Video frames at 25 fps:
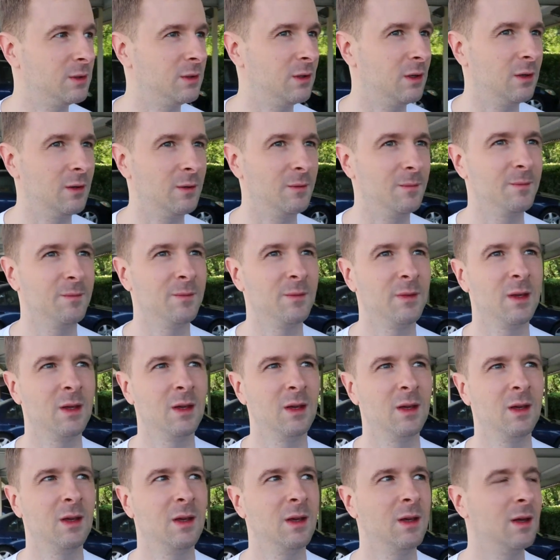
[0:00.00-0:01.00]
So.
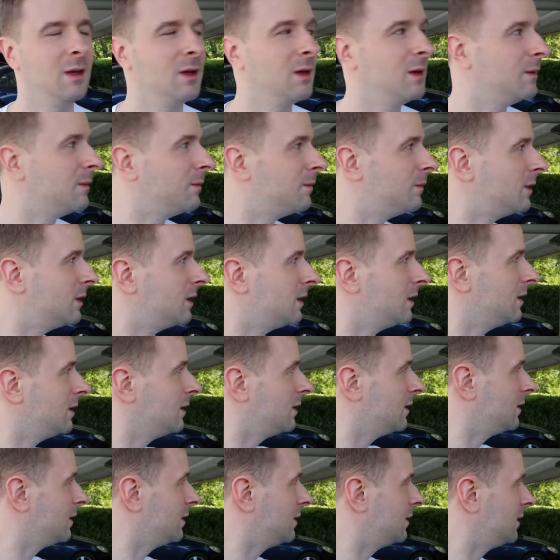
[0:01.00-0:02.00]
But
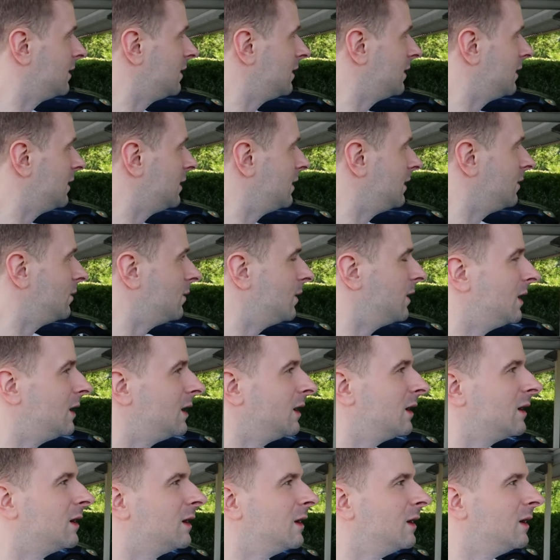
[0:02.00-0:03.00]
anyway,